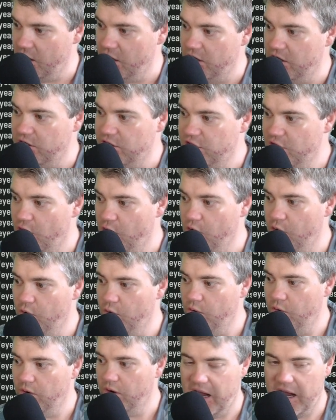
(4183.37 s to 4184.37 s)

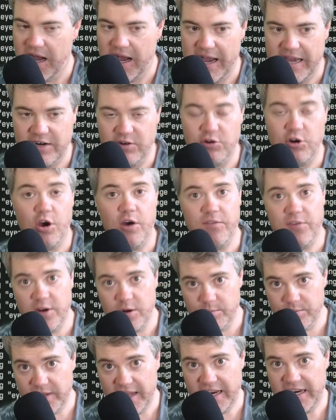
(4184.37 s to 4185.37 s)
So I don't know if you're
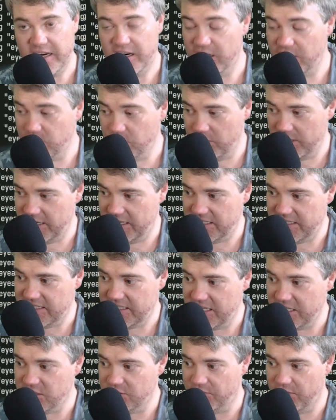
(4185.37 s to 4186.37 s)
planning on doing this,
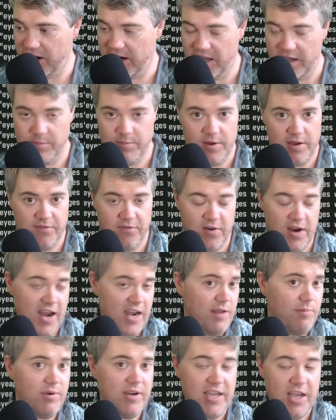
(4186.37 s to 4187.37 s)
schizophrenic, but for
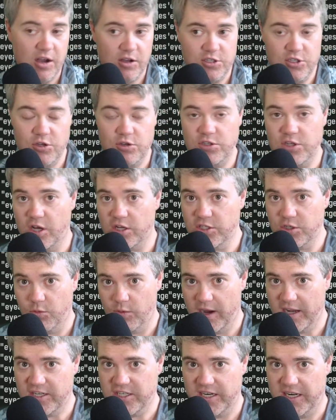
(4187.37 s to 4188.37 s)
anybody else who's also
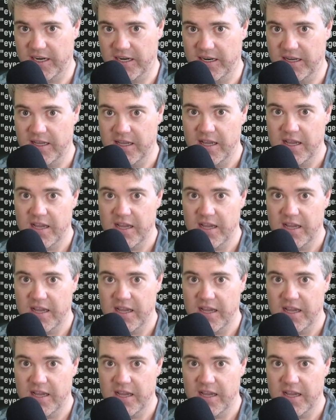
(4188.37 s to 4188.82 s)
watching,